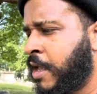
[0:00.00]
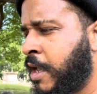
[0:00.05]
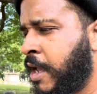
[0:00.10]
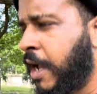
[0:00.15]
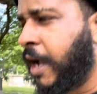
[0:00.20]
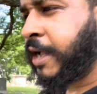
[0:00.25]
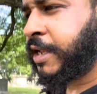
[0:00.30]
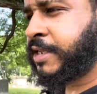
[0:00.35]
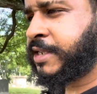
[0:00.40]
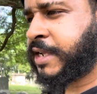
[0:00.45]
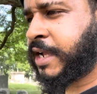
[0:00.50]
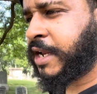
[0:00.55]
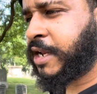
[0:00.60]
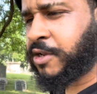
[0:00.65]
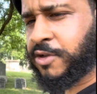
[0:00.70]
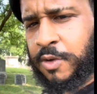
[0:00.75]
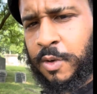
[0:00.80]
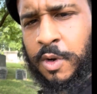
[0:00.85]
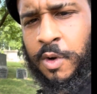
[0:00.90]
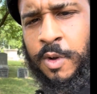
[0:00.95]
I decided to
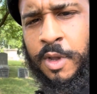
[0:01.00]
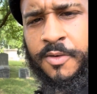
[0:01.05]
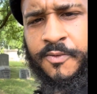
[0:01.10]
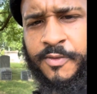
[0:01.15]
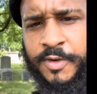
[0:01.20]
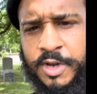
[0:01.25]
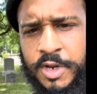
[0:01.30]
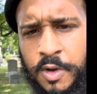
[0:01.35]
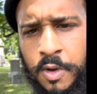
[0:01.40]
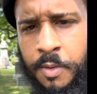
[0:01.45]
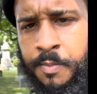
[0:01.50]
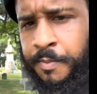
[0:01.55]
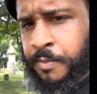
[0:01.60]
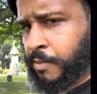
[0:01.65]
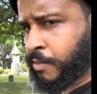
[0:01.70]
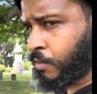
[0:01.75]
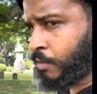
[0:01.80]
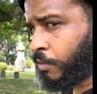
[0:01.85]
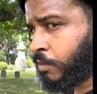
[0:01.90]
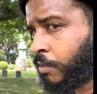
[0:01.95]
do a quick video
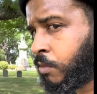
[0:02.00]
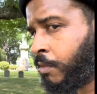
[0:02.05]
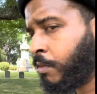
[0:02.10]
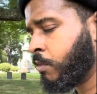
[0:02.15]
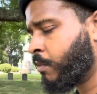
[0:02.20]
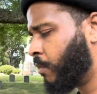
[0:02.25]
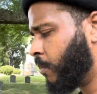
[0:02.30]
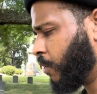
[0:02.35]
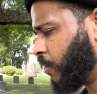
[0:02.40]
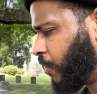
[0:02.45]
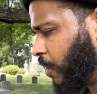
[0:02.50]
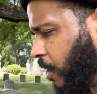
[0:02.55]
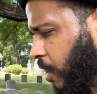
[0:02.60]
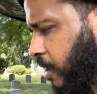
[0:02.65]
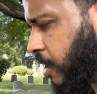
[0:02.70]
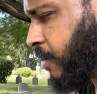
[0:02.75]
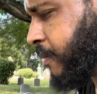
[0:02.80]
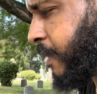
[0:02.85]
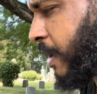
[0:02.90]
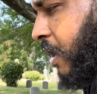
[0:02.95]
talking
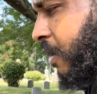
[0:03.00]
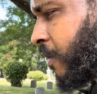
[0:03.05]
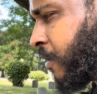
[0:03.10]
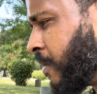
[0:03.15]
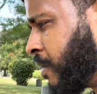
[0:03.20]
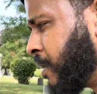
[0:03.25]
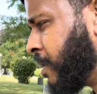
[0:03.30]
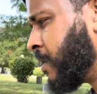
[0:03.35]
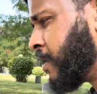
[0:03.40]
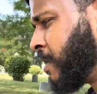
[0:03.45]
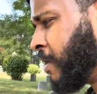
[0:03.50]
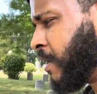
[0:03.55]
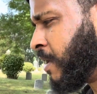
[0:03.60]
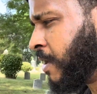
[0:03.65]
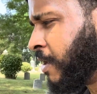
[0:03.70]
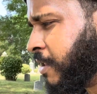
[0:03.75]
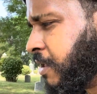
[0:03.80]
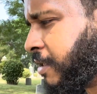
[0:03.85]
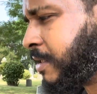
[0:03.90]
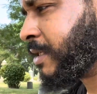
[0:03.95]
about
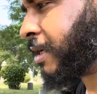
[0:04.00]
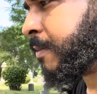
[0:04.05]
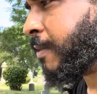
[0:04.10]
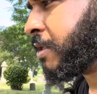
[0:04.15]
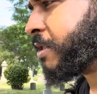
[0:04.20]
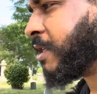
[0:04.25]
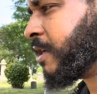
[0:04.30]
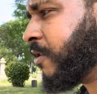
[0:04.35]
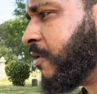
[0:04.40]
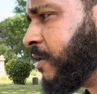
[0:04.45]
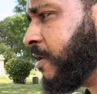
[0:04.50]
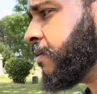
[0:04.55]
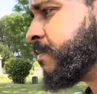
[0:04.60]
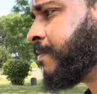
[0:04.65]
the cemetery